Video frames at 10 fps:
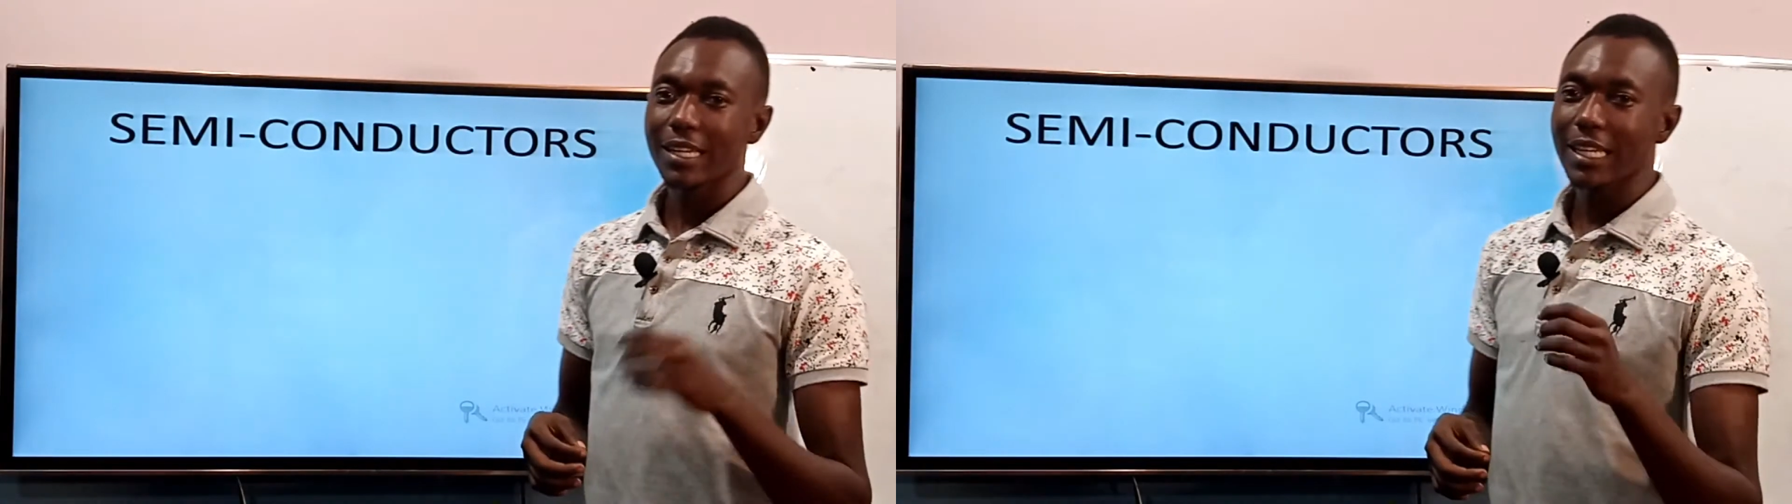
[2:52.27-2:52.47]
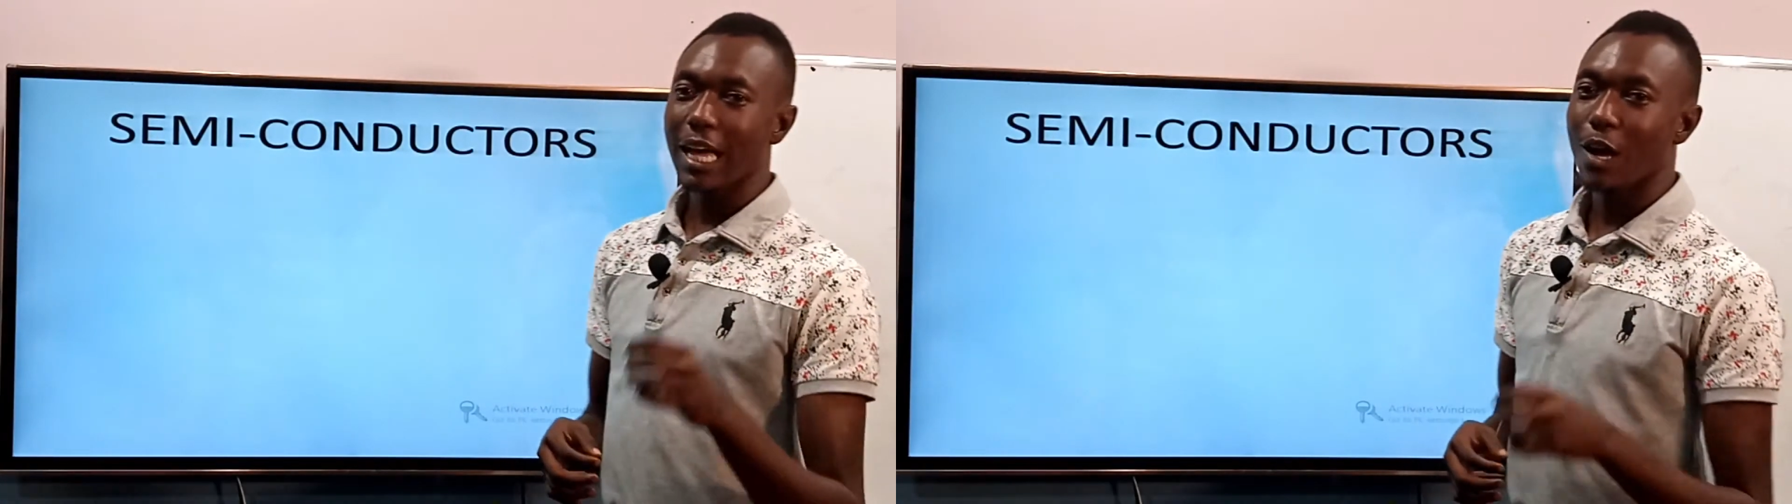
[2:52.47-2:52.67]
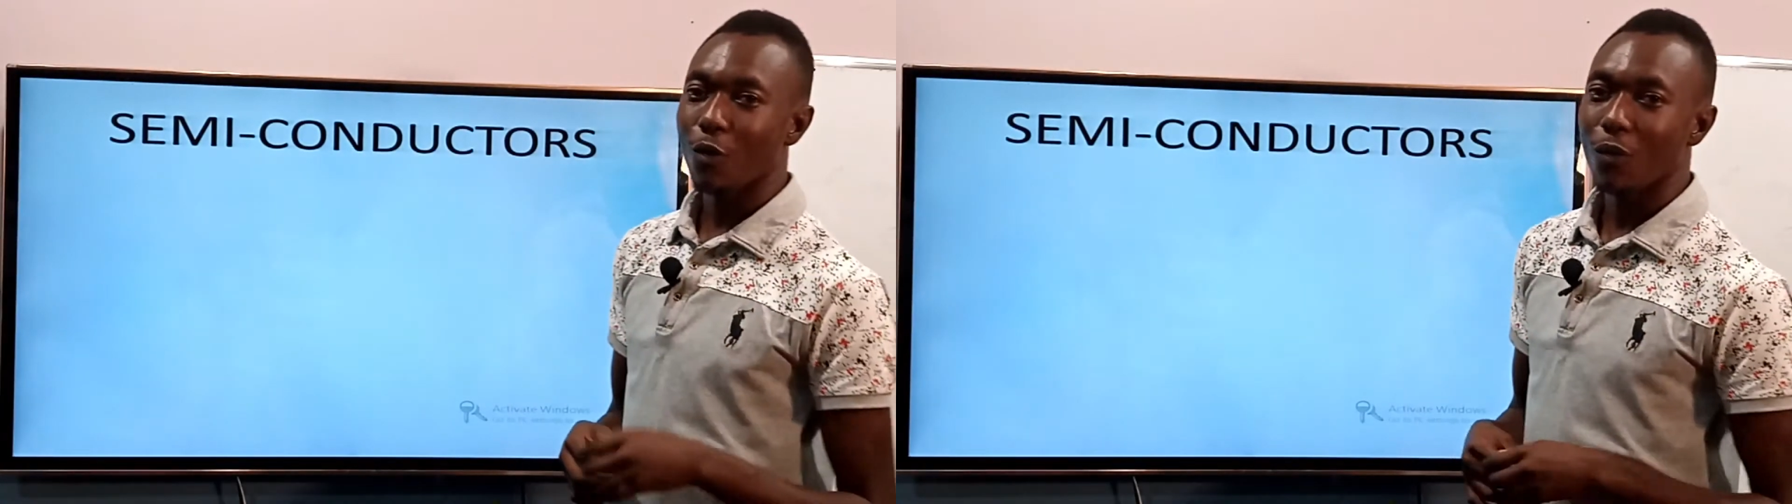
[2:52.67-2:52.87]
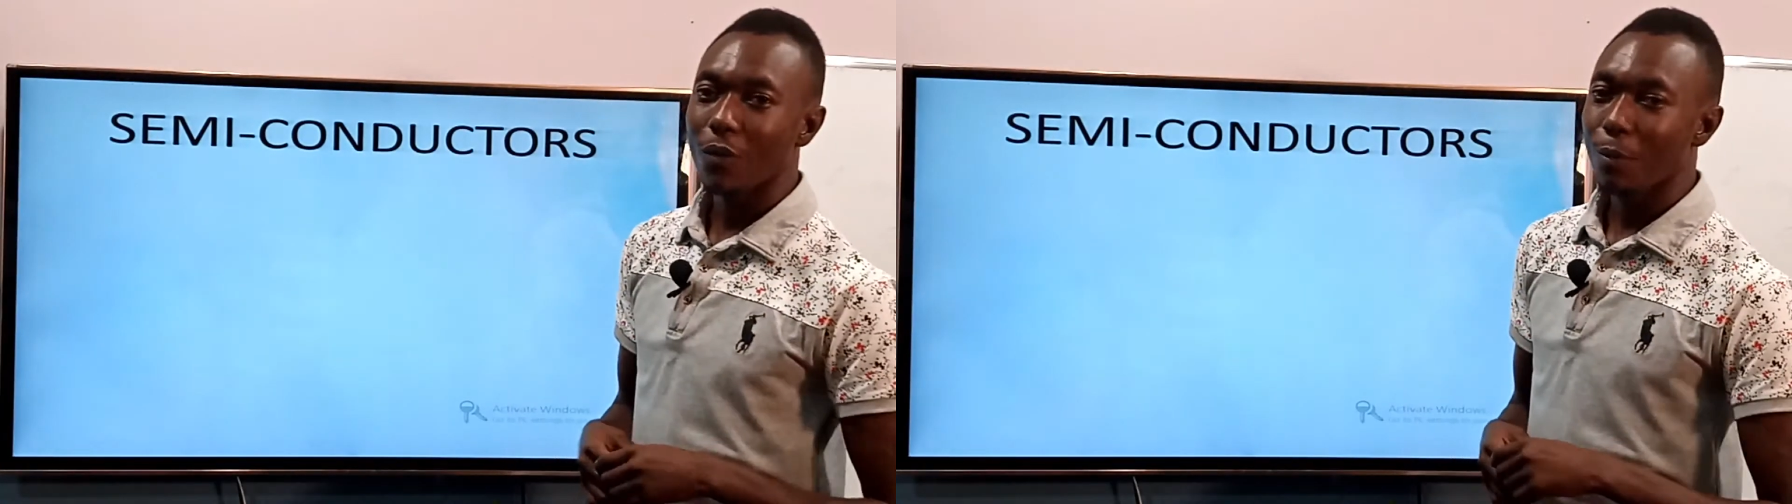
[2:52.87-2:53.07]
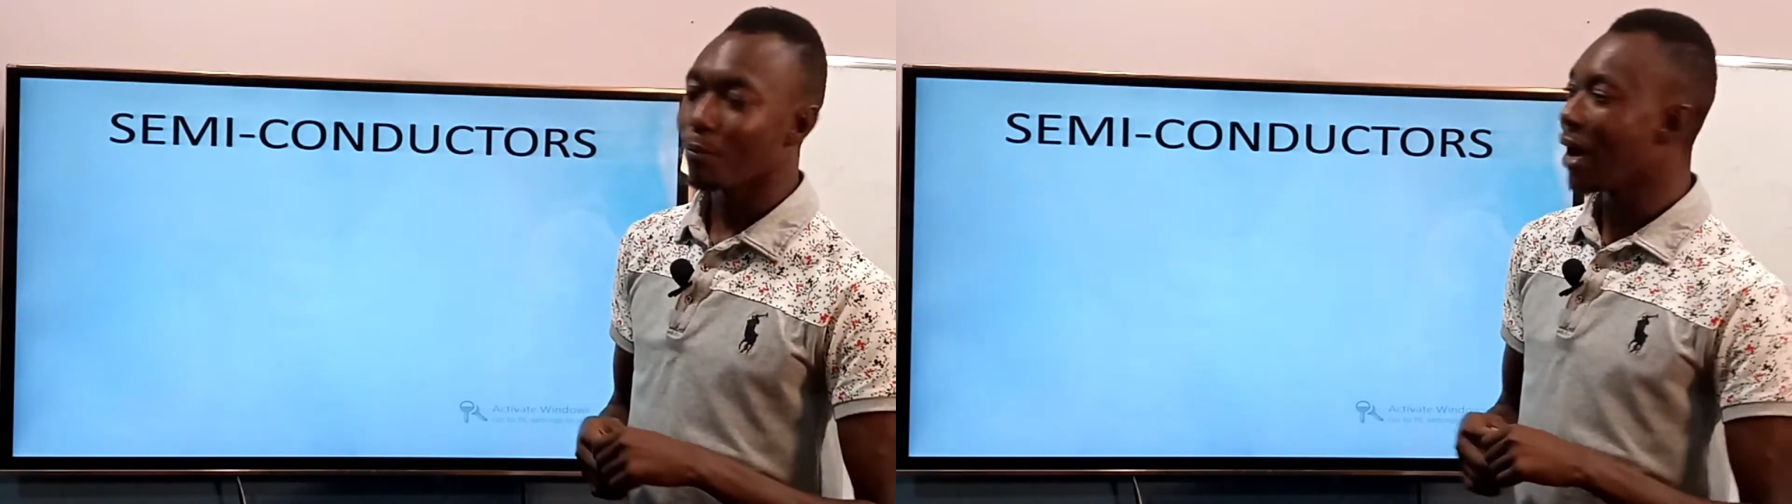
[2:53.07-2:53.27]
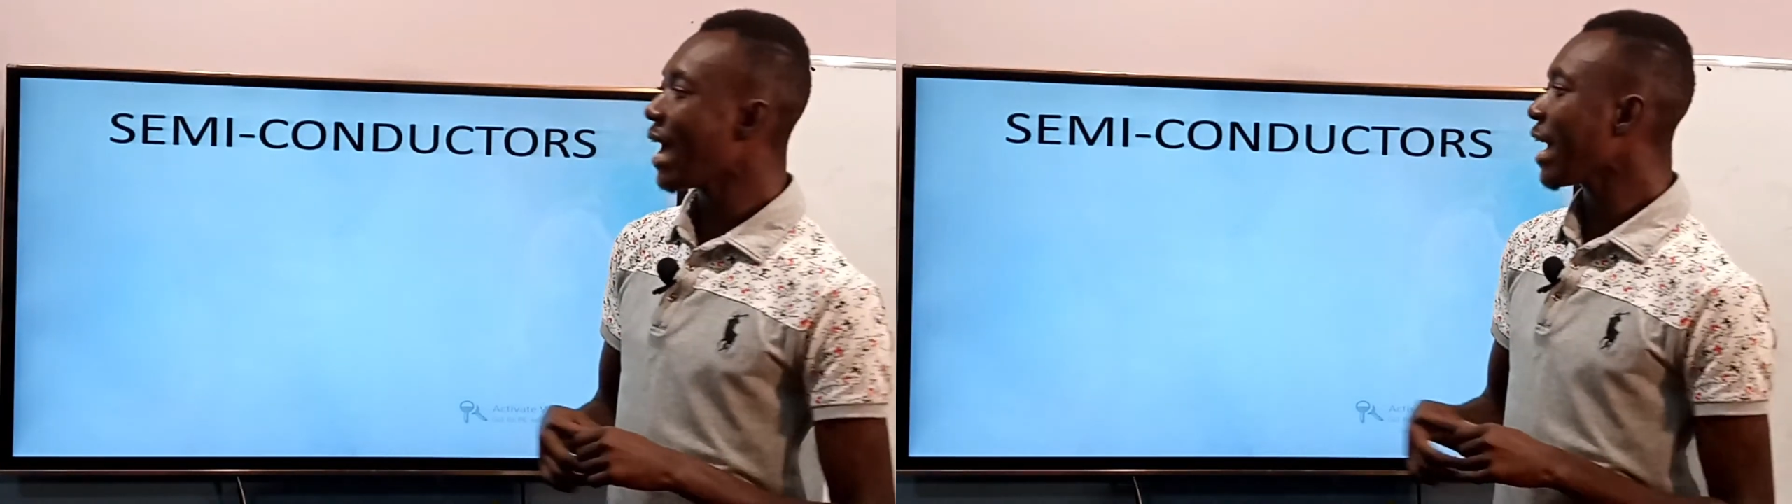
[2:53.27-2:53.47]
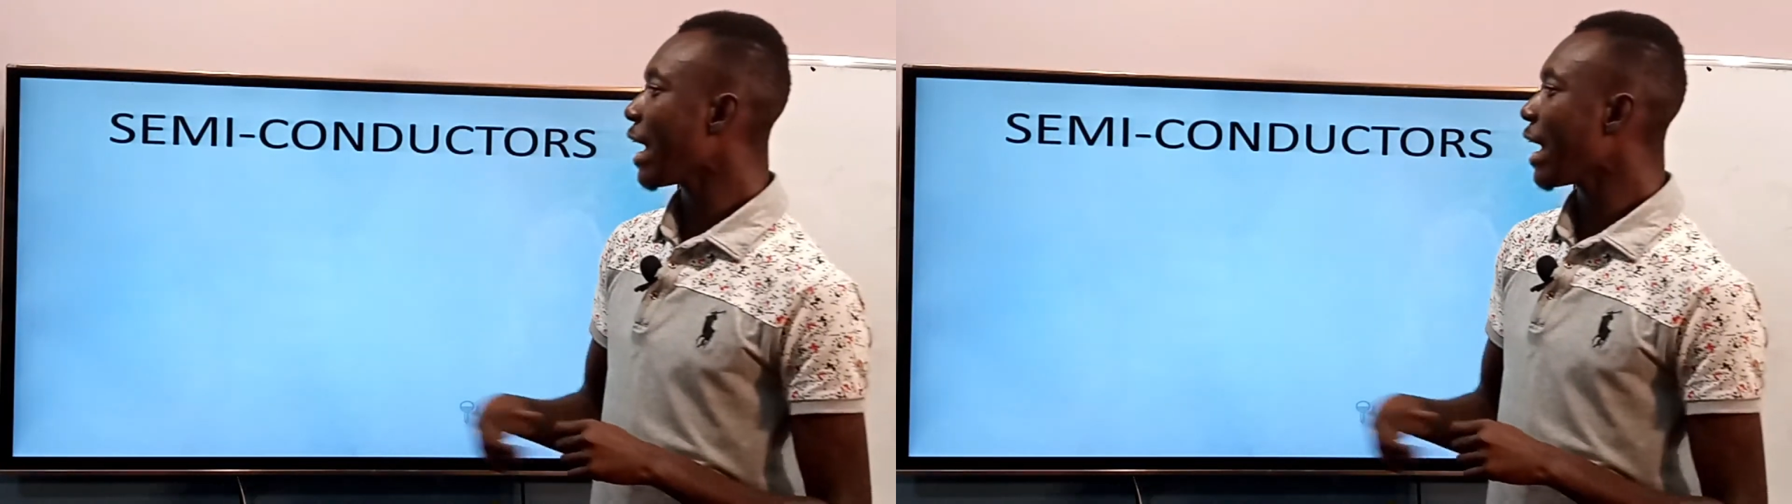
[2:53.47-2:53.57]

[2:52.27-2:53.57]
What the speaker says: Now, my